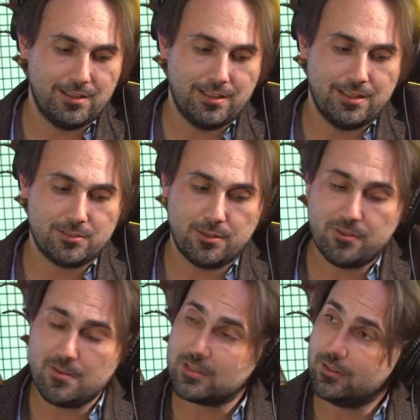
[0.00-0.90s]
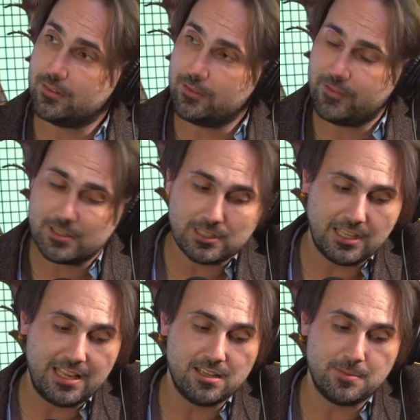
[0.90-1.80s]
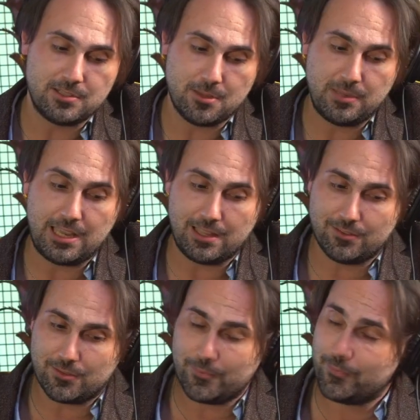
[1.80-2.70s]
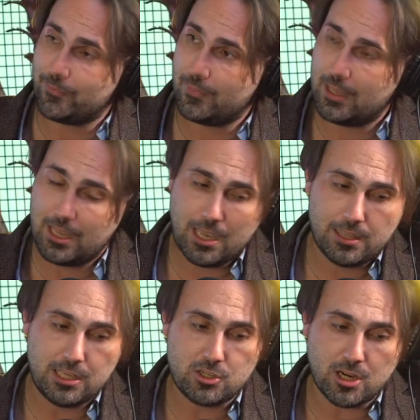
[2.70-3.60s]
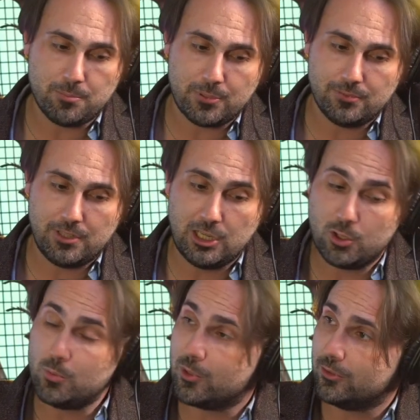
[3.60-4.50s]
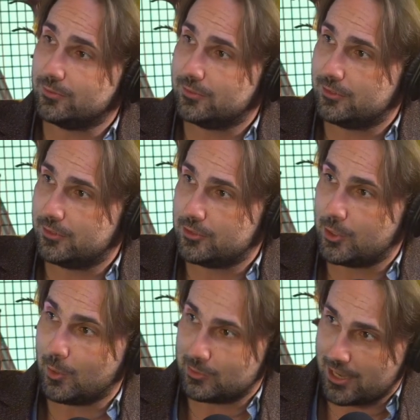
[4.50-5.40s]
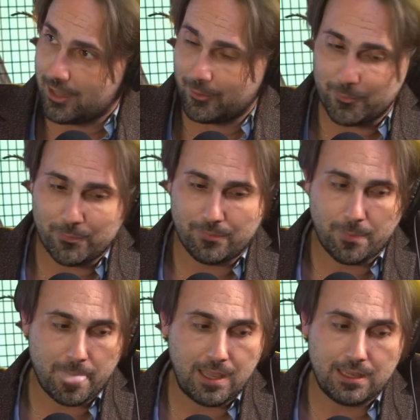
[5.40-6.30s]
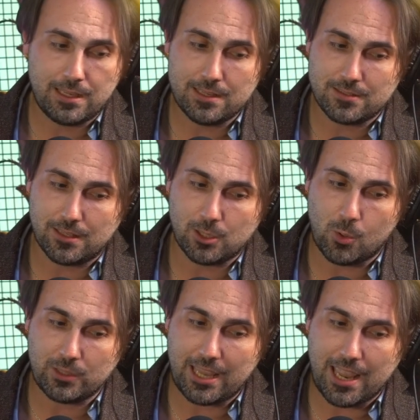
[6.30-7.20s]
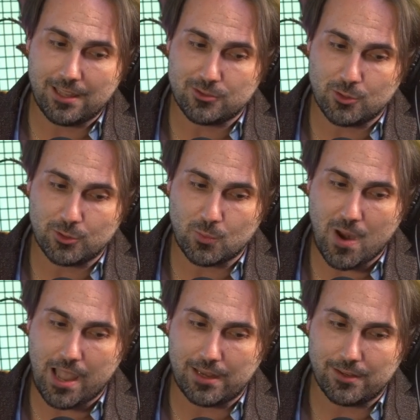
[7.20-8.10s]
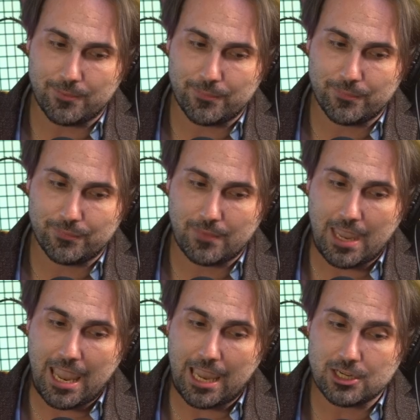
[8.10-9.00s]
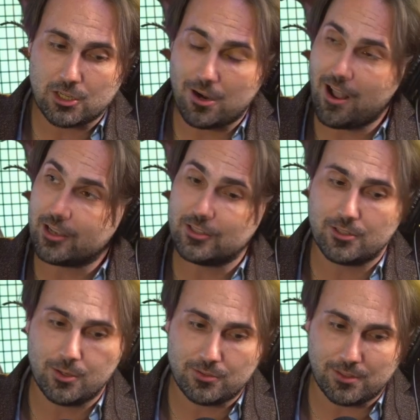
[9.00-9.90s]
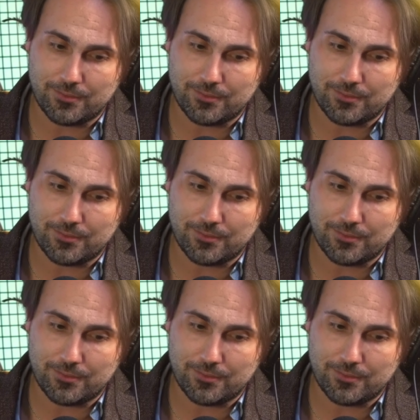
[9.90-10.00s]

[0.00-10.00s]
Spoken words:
So the physical intimacy begins. They jump in an Uber to a hotel, kissing and holding hands during the ride. Enter oxytocin.